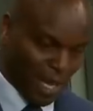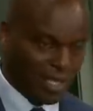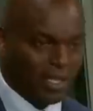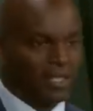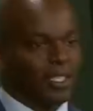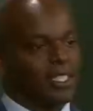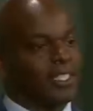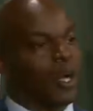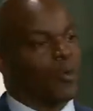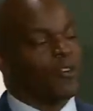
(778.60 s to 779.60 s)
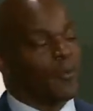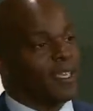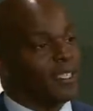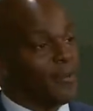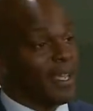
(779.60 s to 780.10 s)
as London has dealt with the
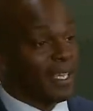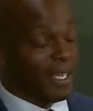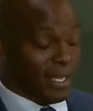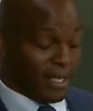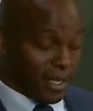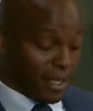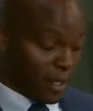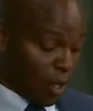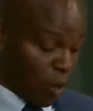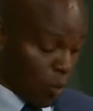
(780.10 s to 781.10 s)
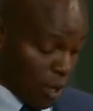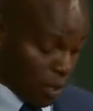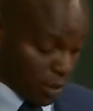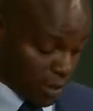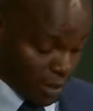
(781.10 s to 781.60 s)
pandemic, indeed the whole
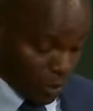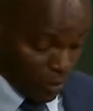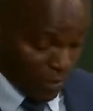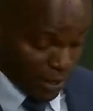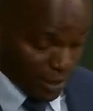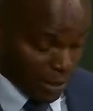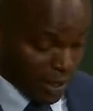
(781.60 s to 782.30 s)
world has dealt with it,